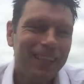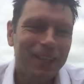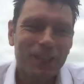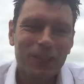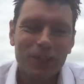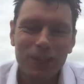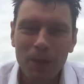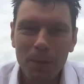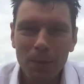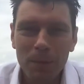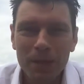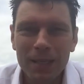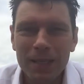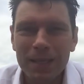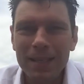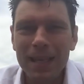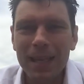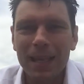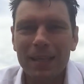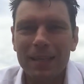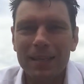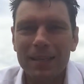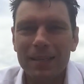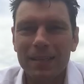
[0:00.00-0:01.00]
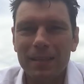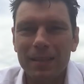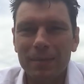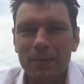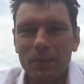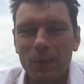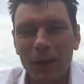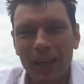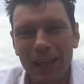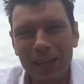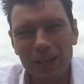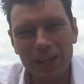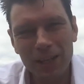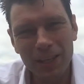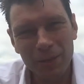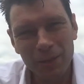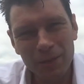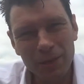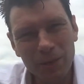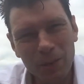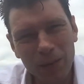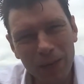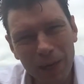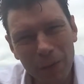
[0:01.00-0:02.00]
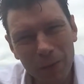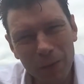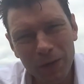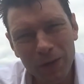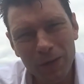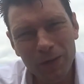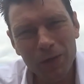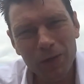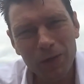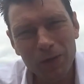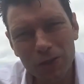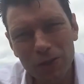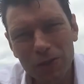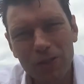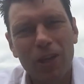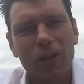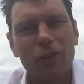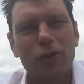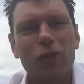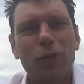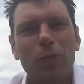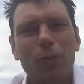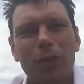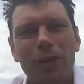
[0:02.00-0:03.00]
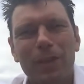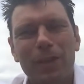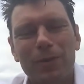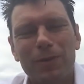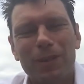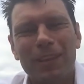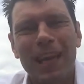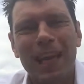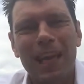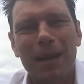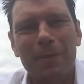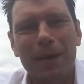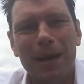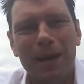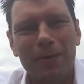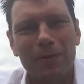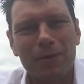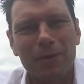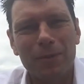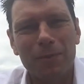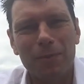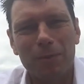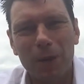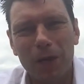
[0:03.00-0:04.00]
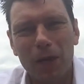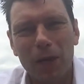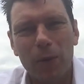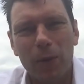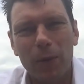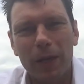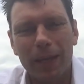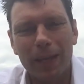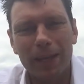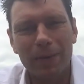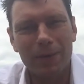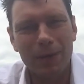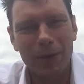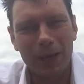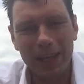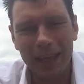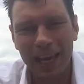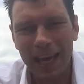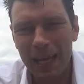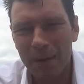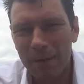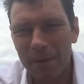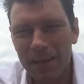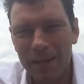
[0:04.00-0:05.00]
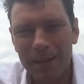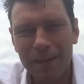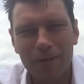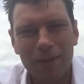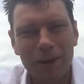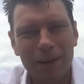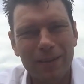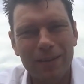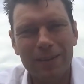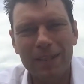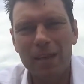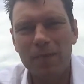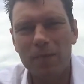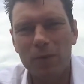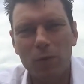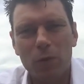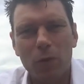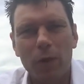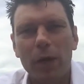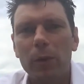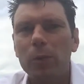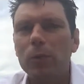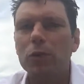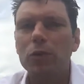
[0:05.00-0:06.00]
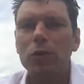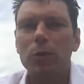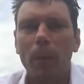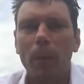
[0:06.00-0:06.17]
So number 6, well, actually there was I want to just touch on one that came out below it. It came in at around 7 or 8, which